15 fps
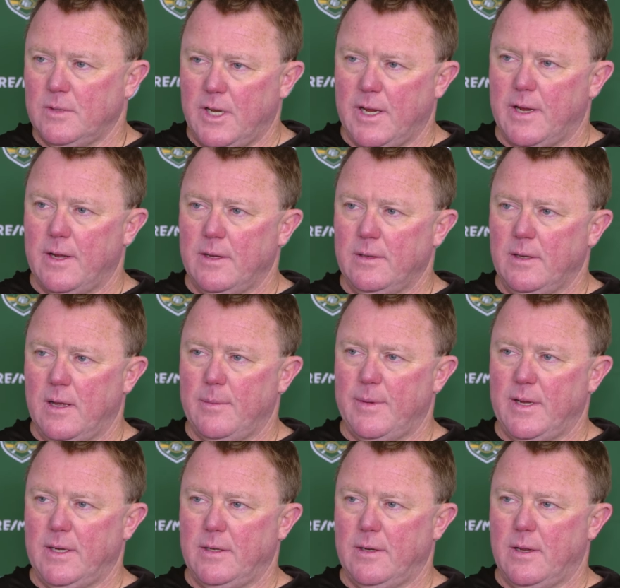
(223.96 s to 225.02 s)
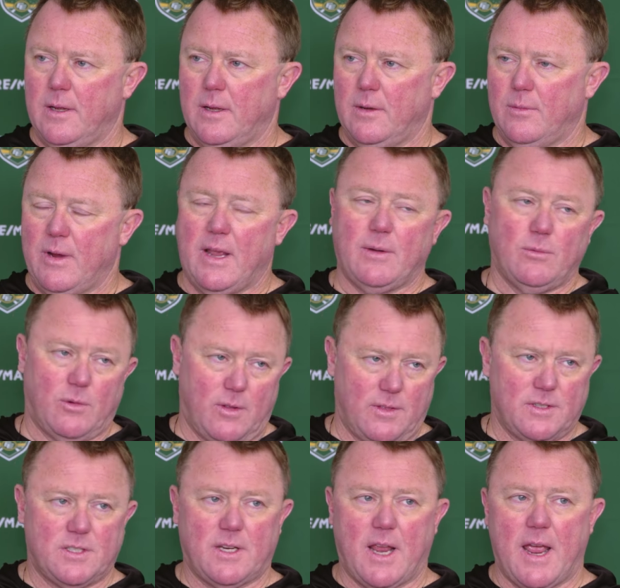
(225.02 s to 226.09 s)
Yeah, I mean, we had one of
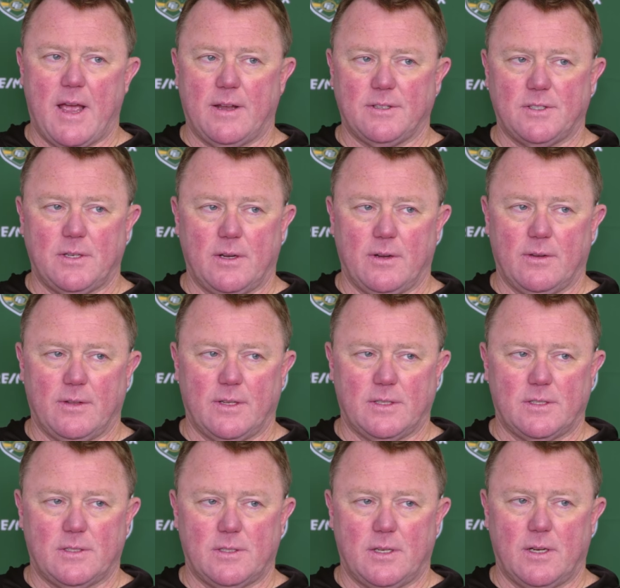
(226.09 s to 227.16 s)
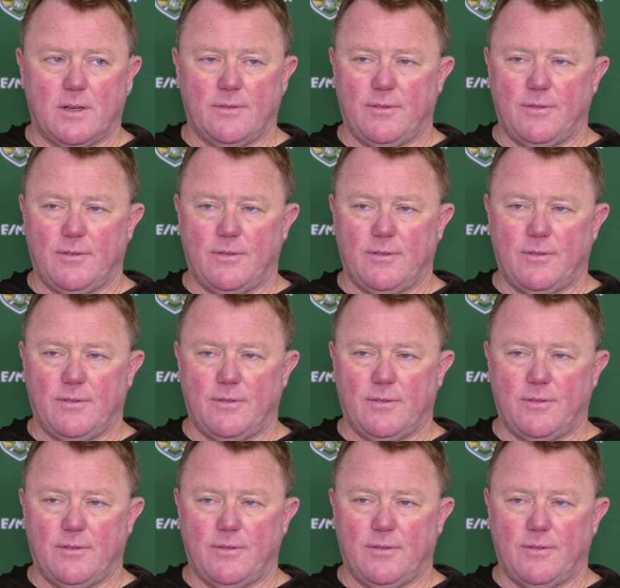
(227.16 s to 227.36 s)
the scouts here that's